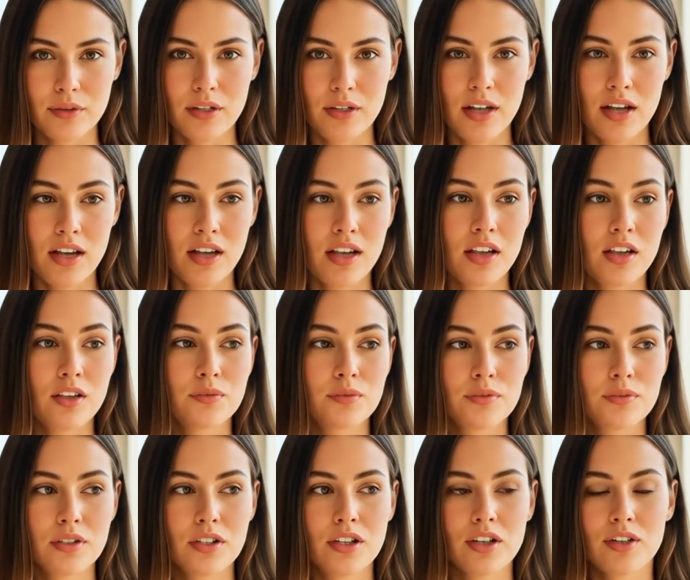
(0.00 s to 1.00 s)
I pulled out my
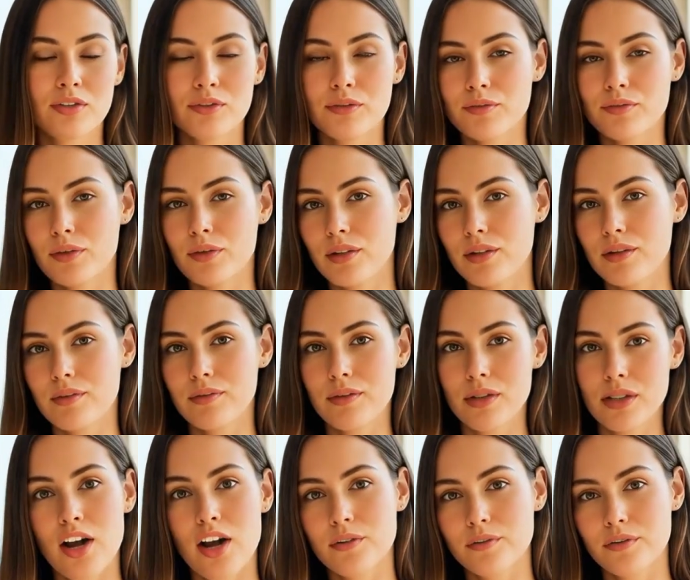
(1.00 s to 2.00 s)
phone.
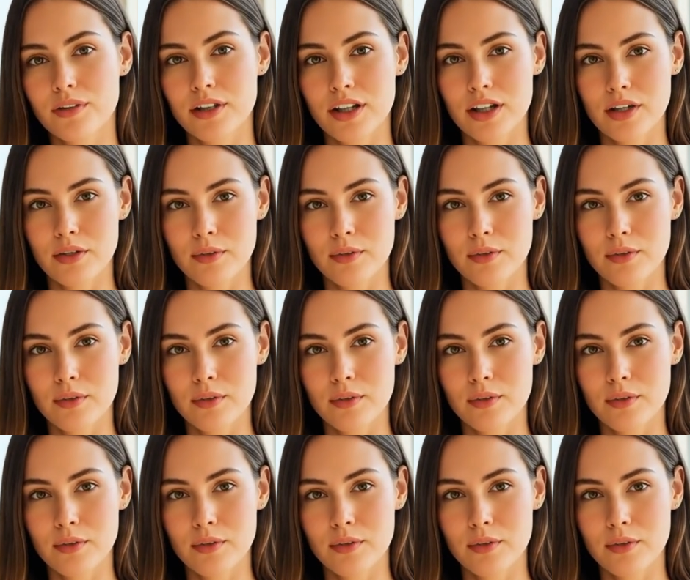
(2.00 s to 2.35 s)
"This